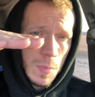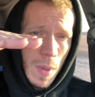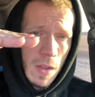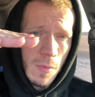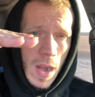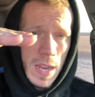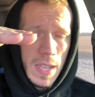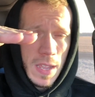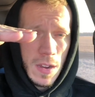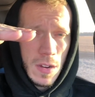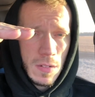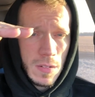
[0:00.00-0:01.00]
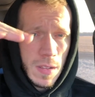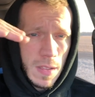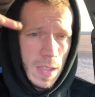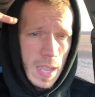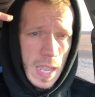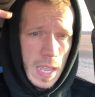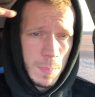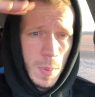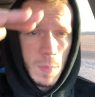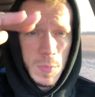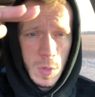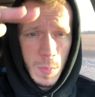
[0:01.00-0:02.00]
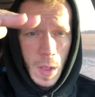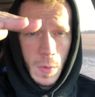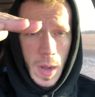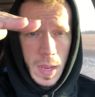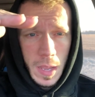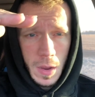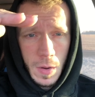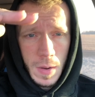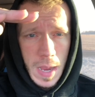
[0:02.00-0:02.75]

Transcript: about right here, and pumps are about right here.